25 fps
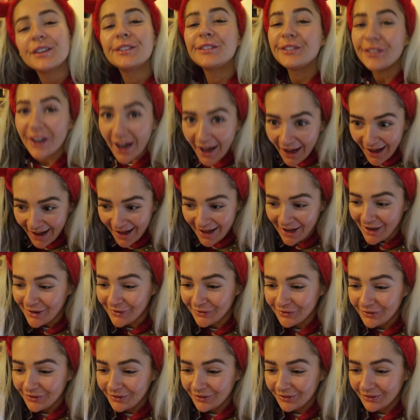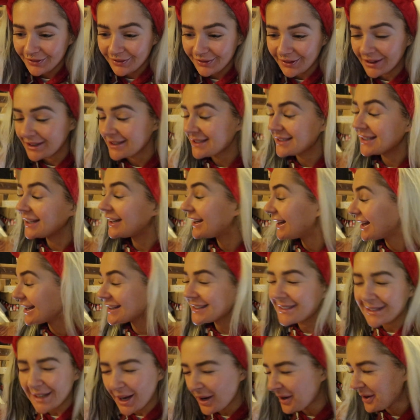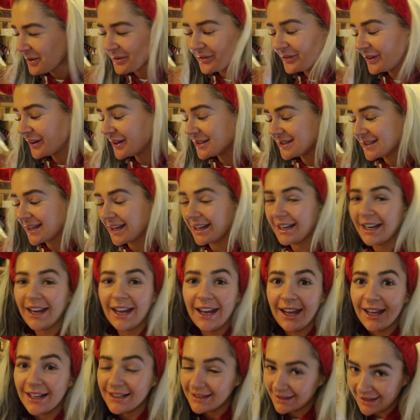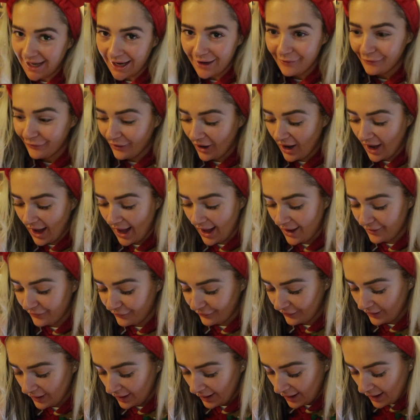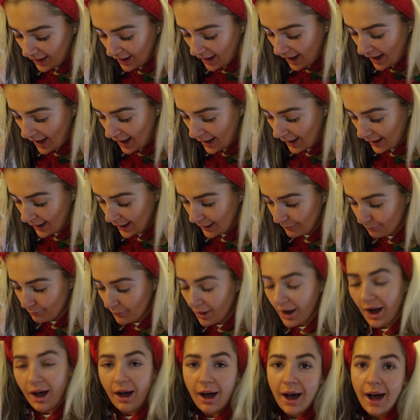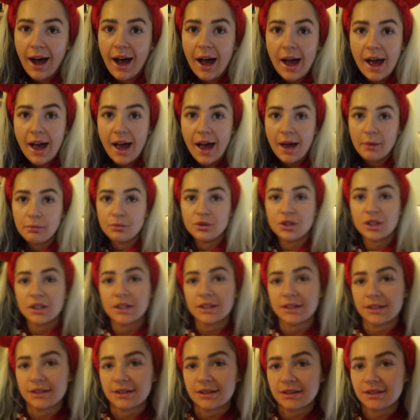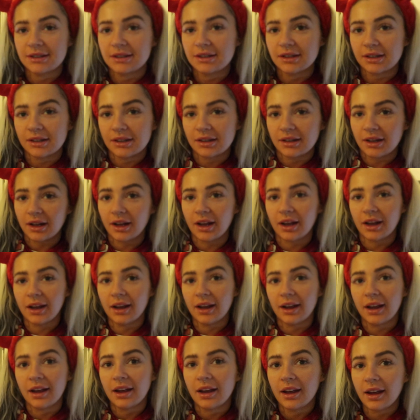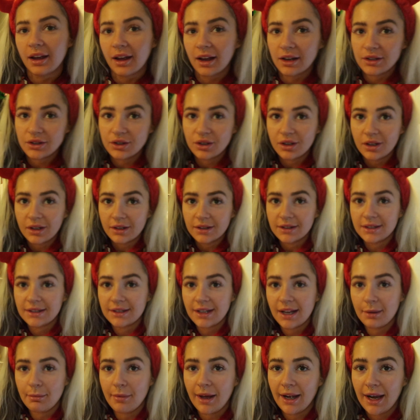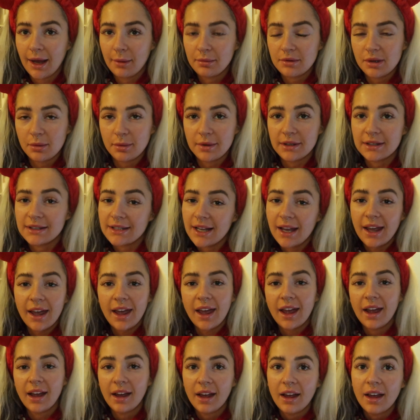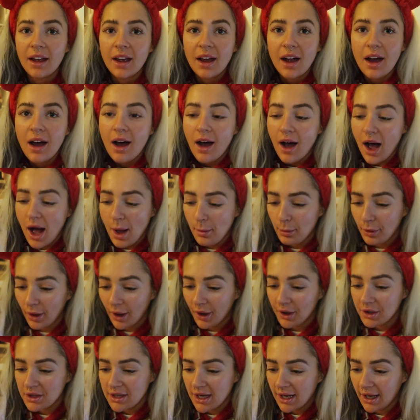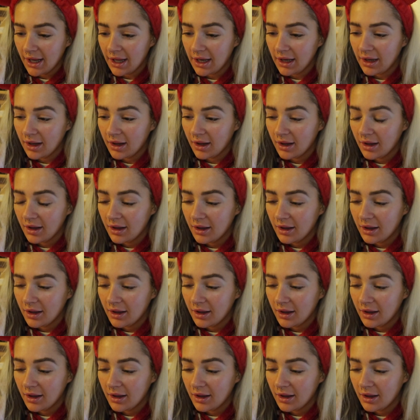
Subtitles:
5. This is gonna get so confusing. It is day 5. I am just, as you can see, my laptop is here, uploading